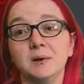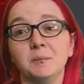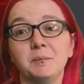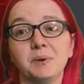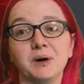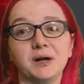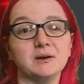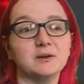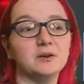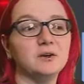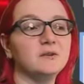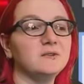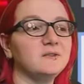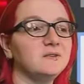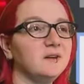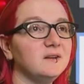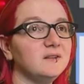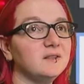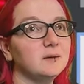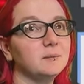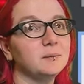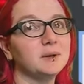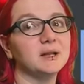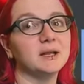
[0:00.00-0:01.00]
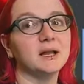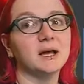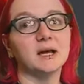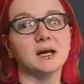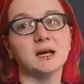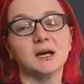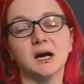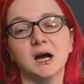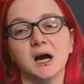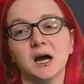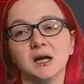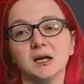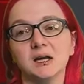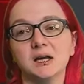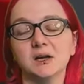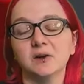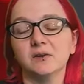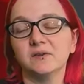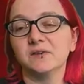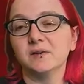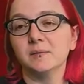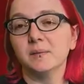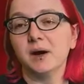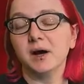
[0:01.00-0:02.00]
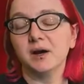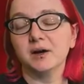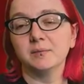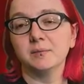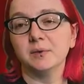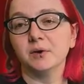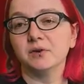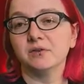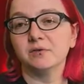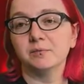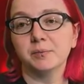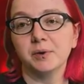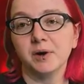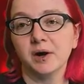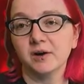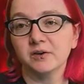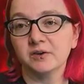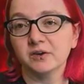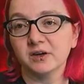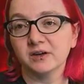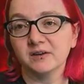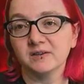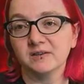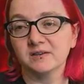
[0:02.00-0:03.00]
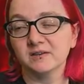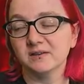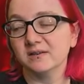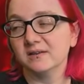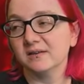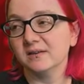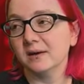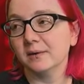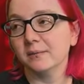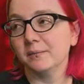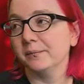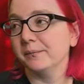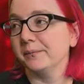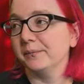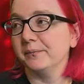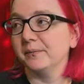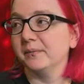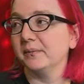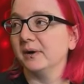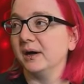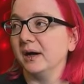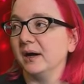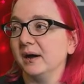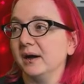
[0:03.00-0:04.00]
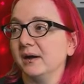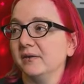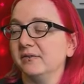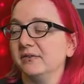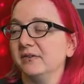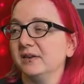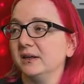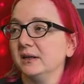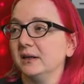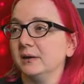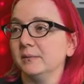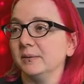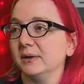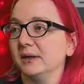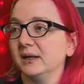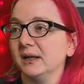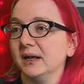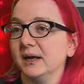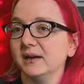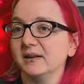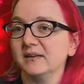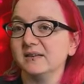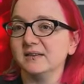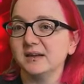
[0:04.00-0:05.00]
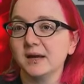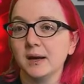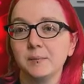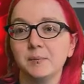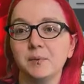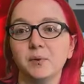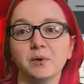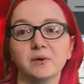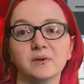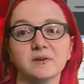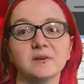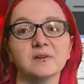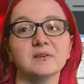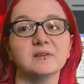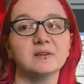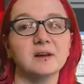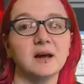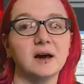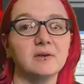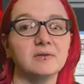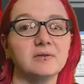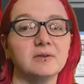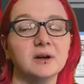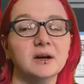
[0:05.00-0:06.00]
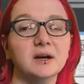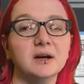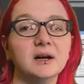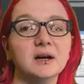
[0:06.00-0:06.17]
but you see them in like, you know, some automotive projects and some I've seen them in like skateboards and stuff.